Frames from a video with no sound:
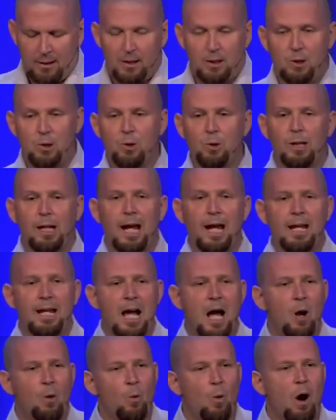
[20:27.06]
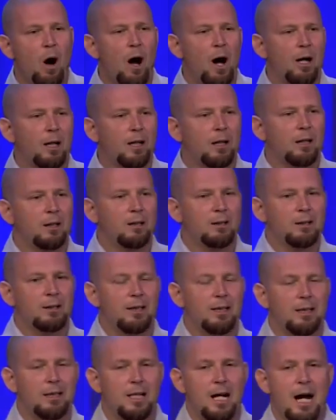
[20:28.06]
You cannot walk
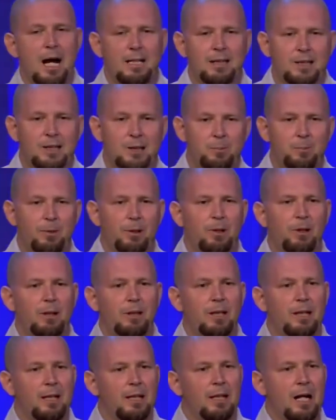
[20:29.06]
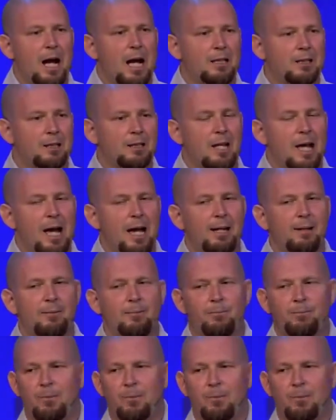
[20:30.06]
in God's spirit, in God's light,